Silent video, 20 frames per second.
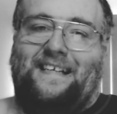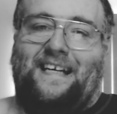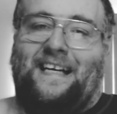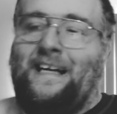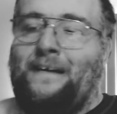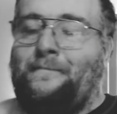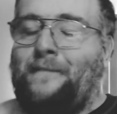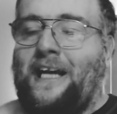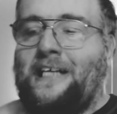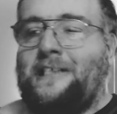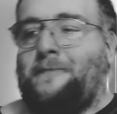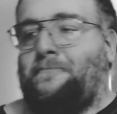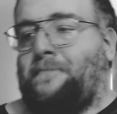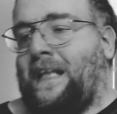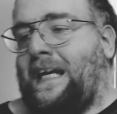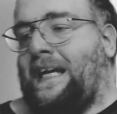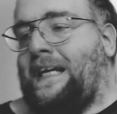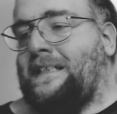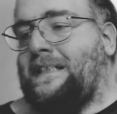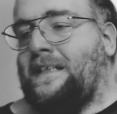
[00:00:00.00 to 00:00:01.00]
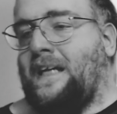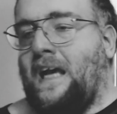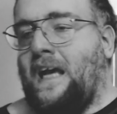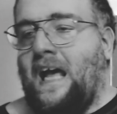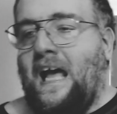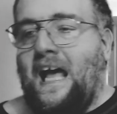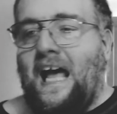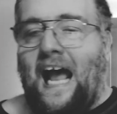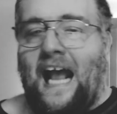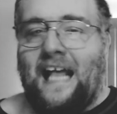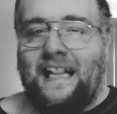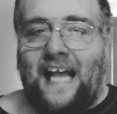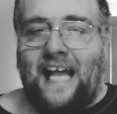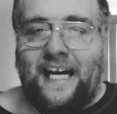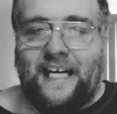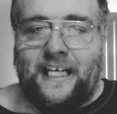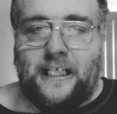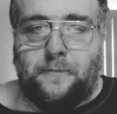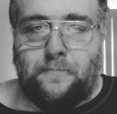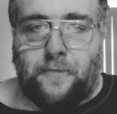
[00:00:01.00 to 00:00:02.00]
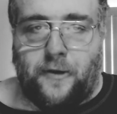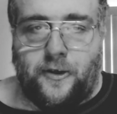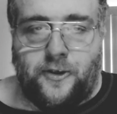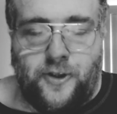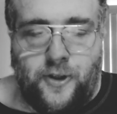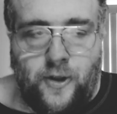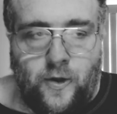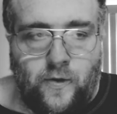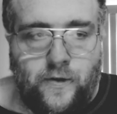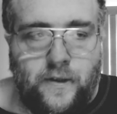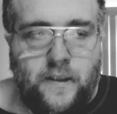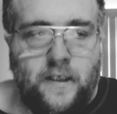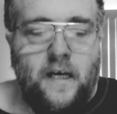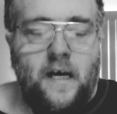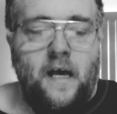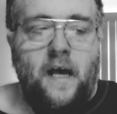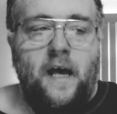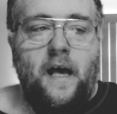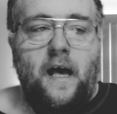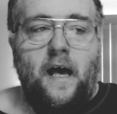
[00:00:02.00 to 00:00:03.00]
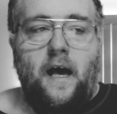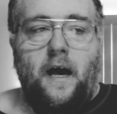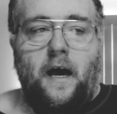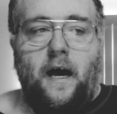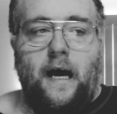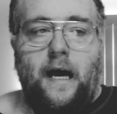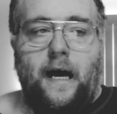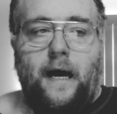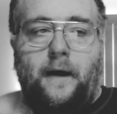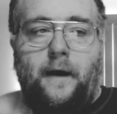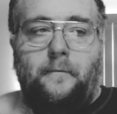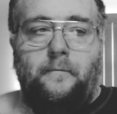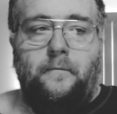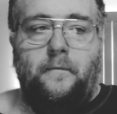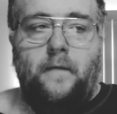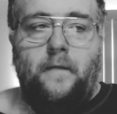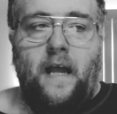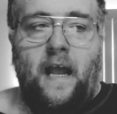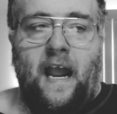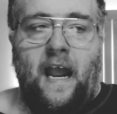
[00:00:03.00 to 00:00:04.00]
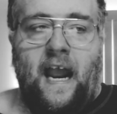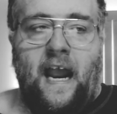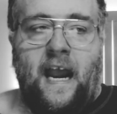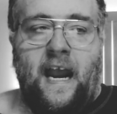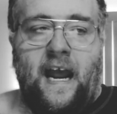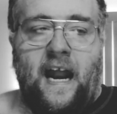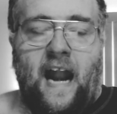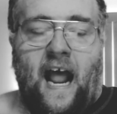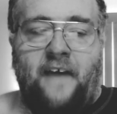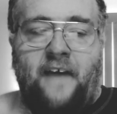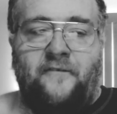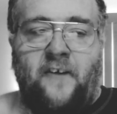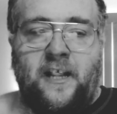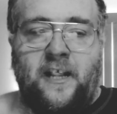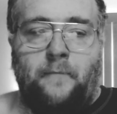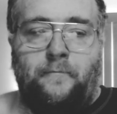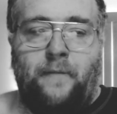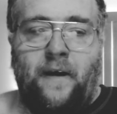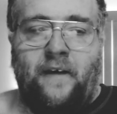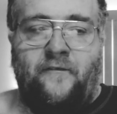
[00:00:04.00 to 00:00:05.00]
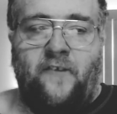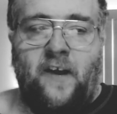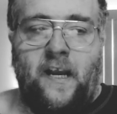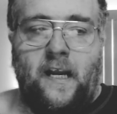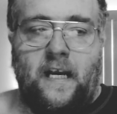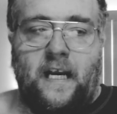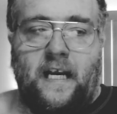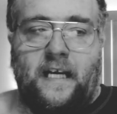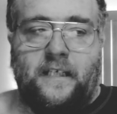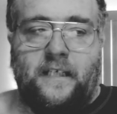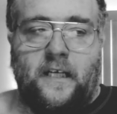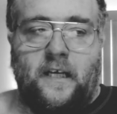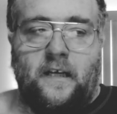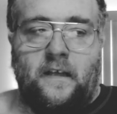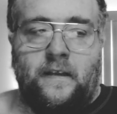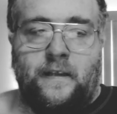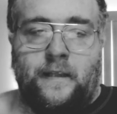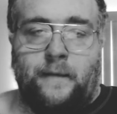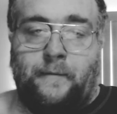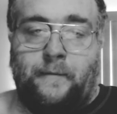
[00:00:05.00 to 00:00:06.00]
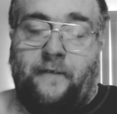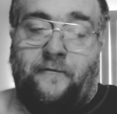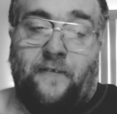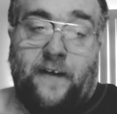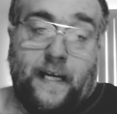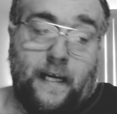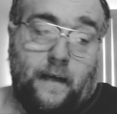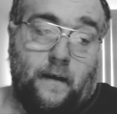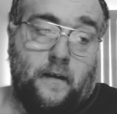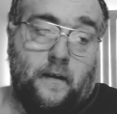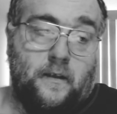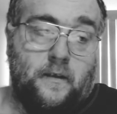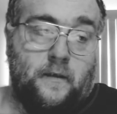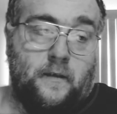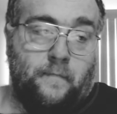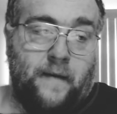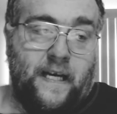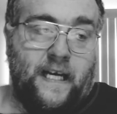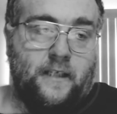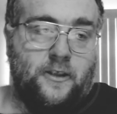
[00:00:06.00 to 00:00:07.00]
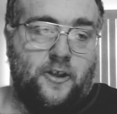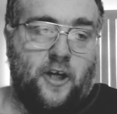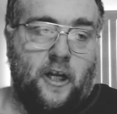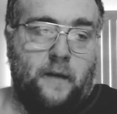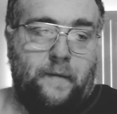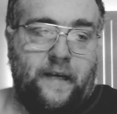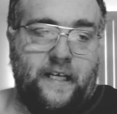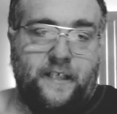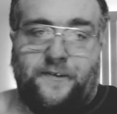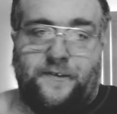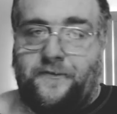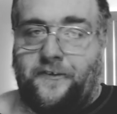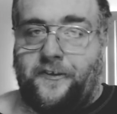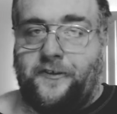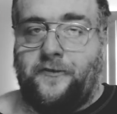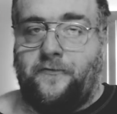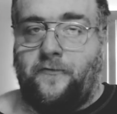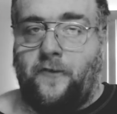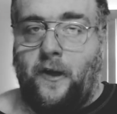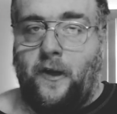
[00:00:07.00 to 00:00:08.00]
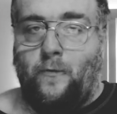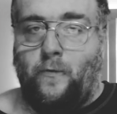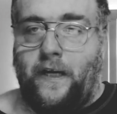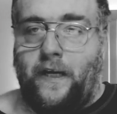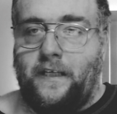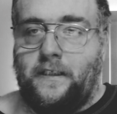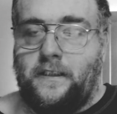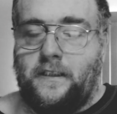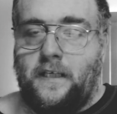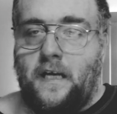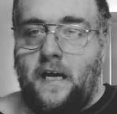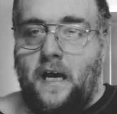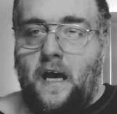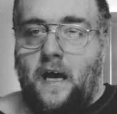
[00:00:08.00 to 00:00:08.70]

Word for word: He makes plays. I like his pursuit, um, and I think the big thing, is, uh, the big thing to me is going to be his first three weeks.